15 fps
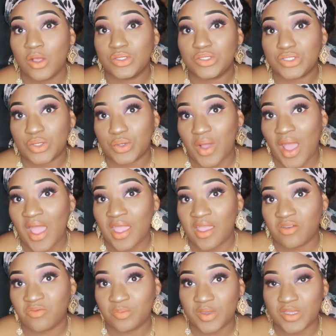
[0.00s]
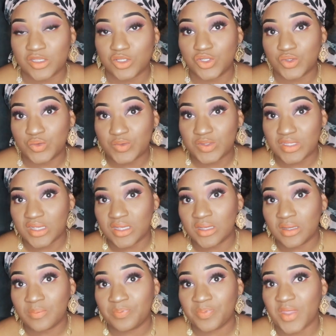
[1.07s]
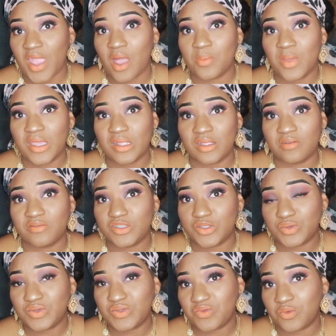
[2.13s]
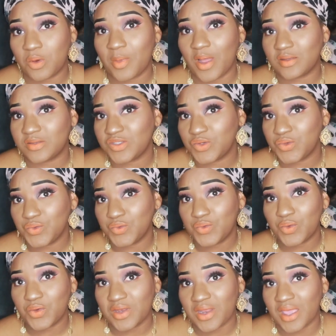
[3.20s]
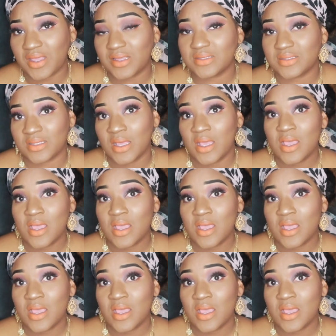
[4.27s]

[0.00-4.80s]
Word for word: So I have been juicing. I make enough juice for about two, three days.